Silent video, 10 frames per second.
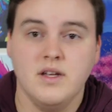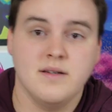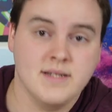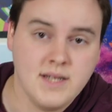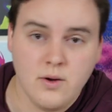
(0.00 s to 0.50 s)

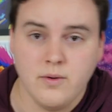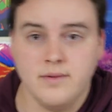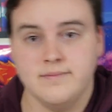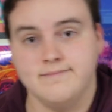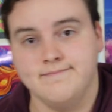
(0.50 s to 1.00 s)
So,
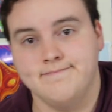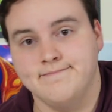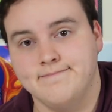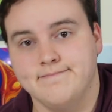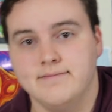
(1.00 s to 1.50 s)

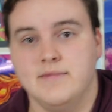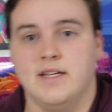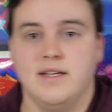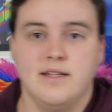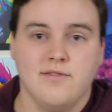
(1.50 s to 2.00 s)

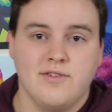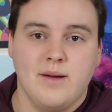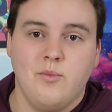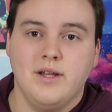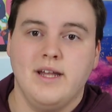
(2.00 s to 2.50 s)
did the
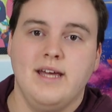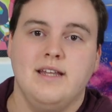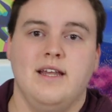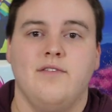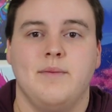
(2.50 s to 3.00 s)
Frame1 Lite
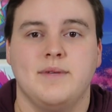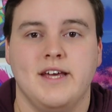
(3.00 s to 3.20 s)
live up to